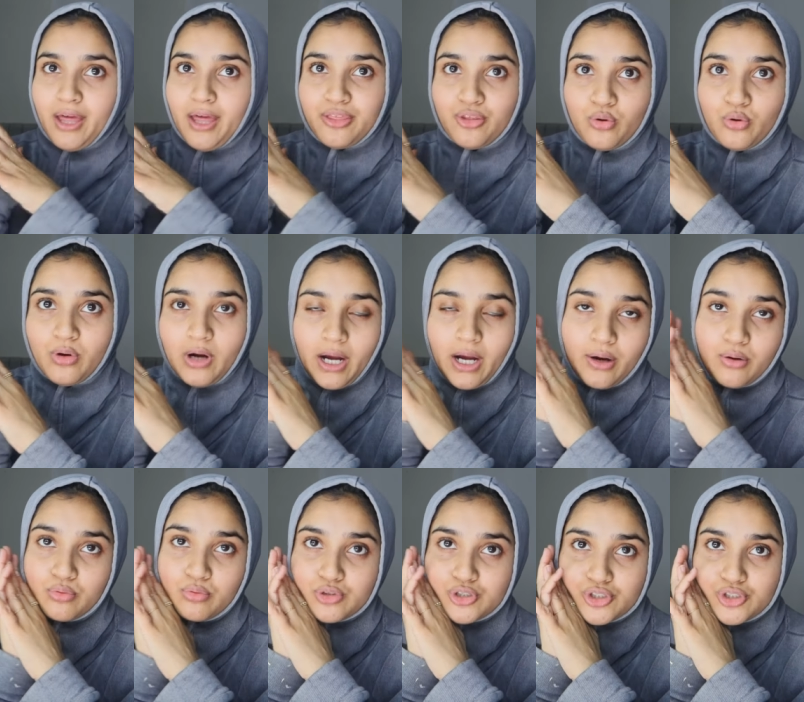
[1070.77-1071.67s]
I thought I
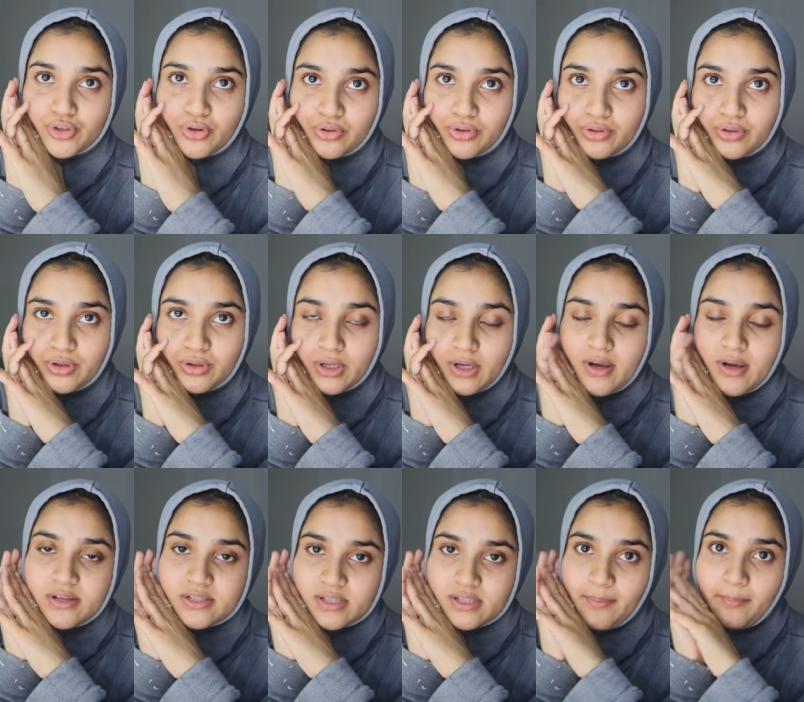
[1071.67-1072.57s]
would show you
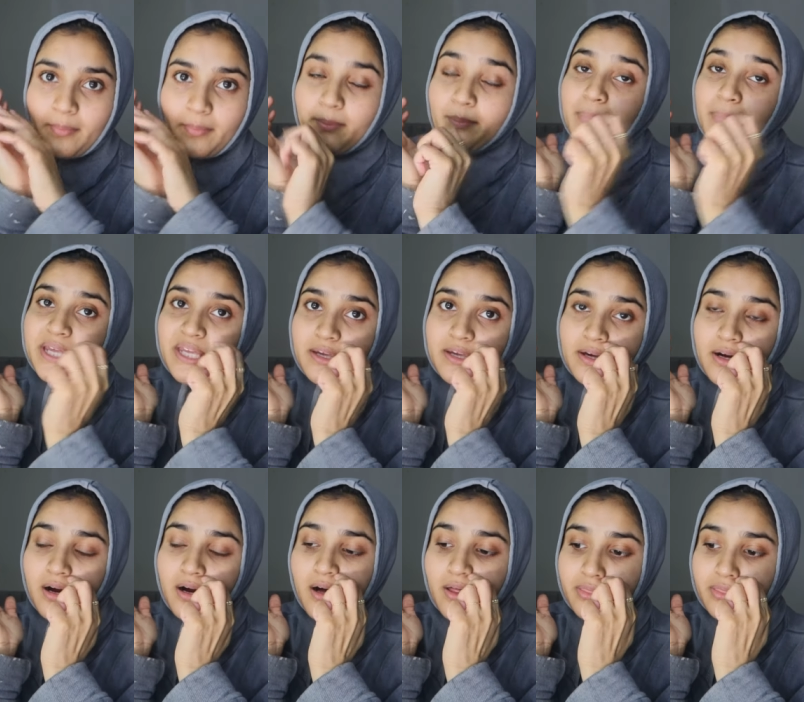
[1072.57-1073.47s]
some
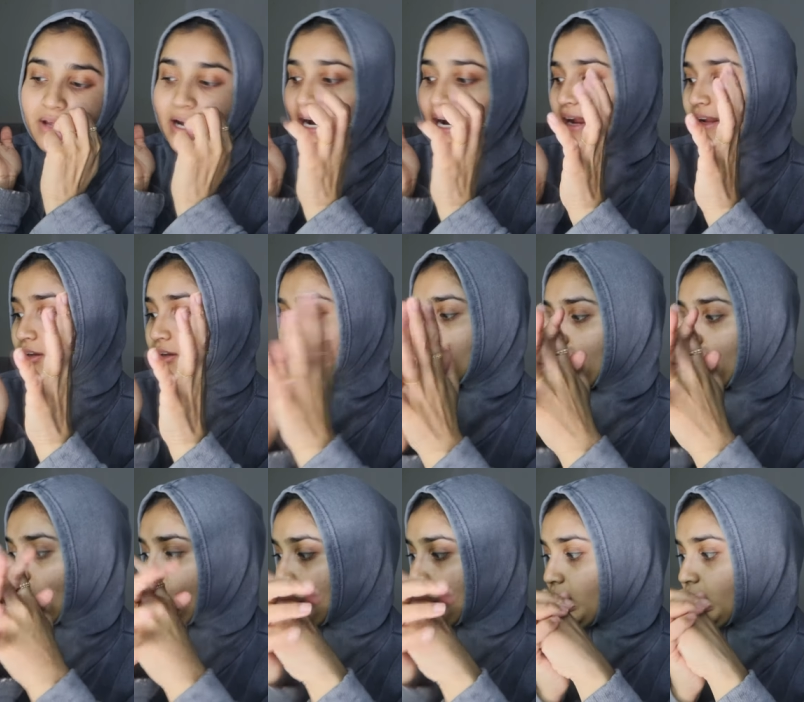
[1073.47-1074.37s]
PR that I
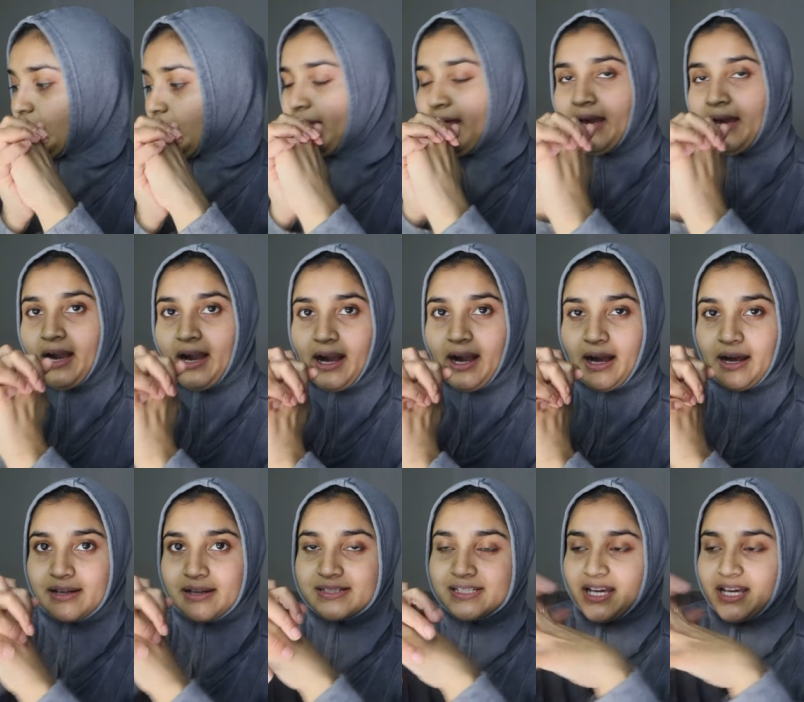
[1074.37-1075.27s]
got
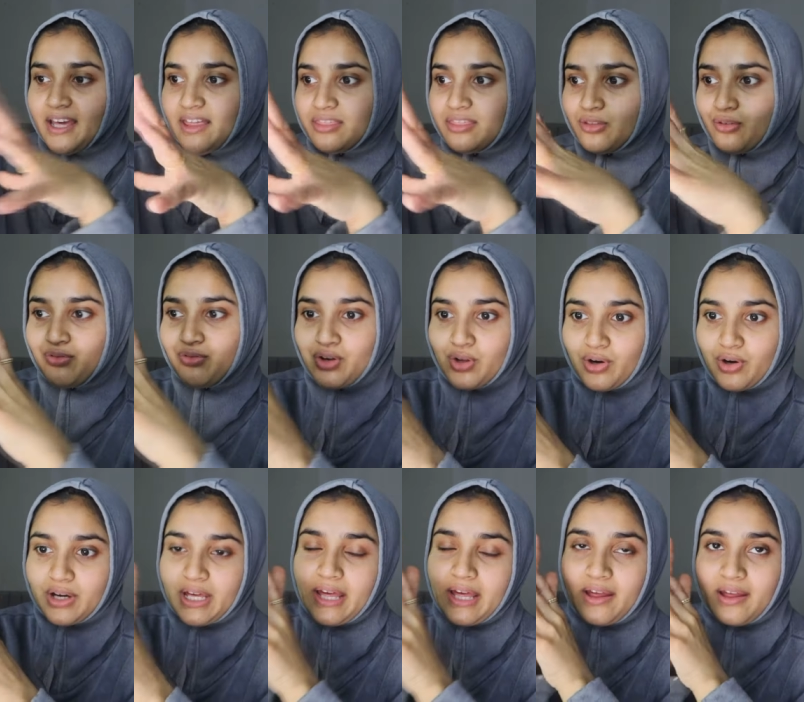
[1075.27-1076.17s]
and end the
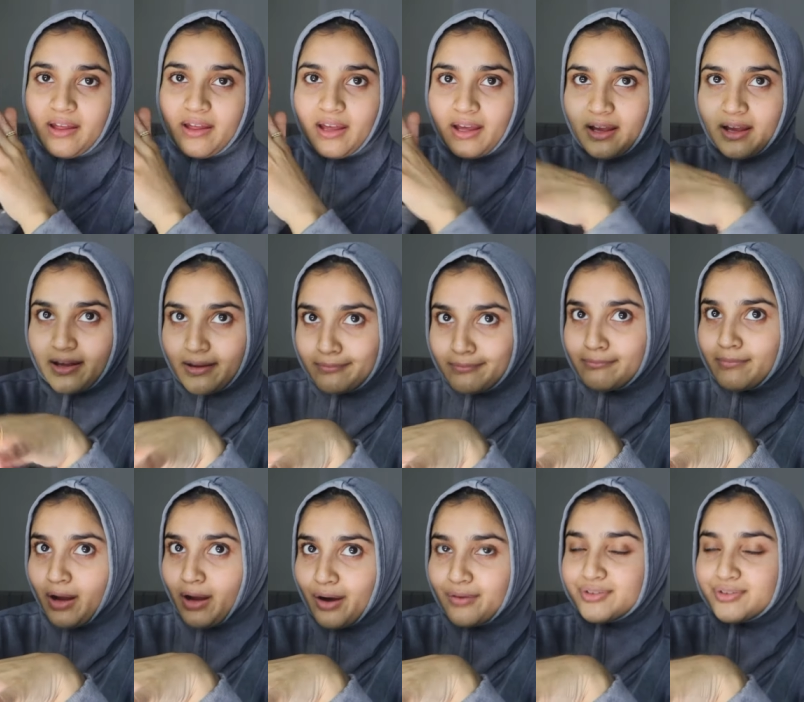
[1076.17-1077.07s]
vlog
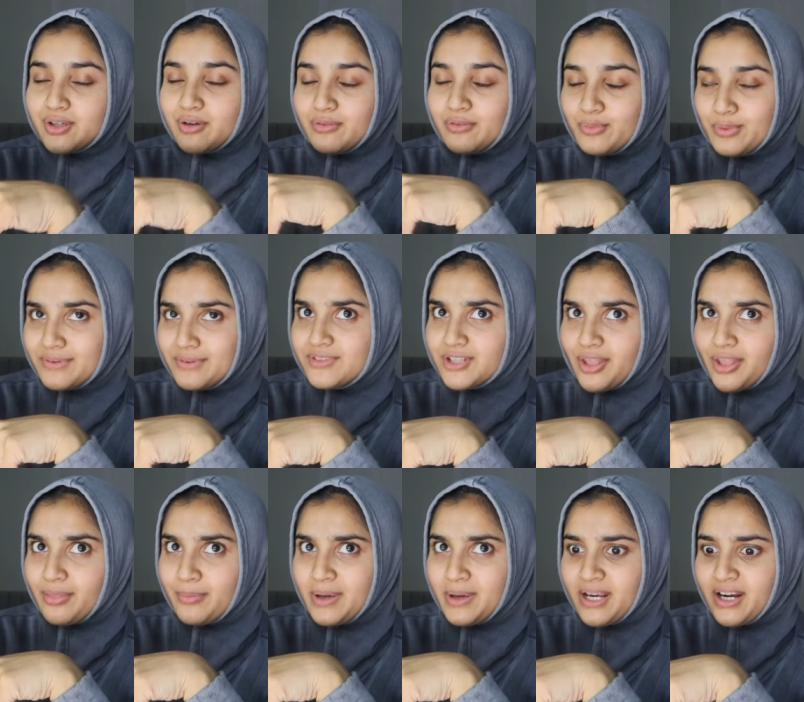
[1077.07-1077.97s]
after we've
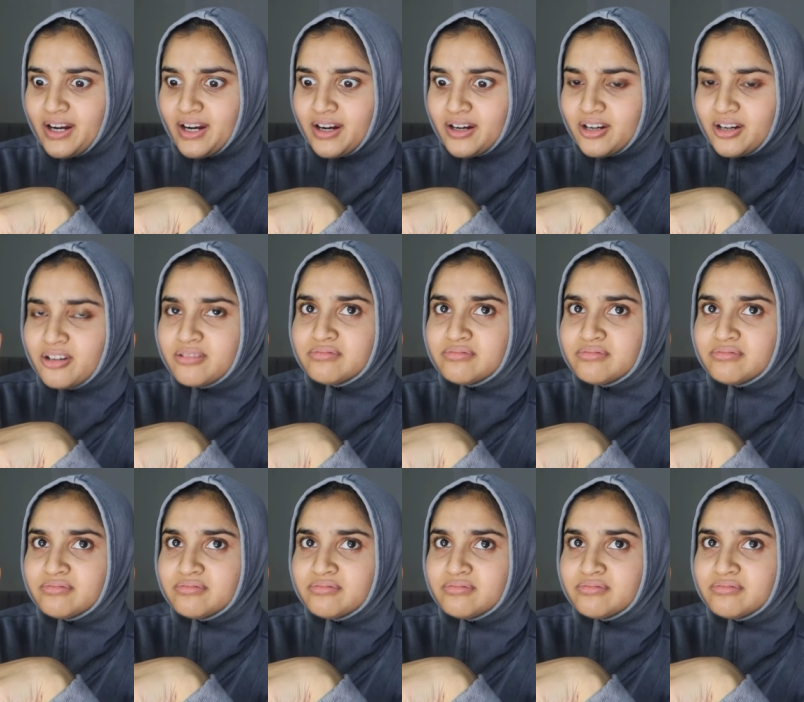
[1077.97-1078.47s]
done the PR.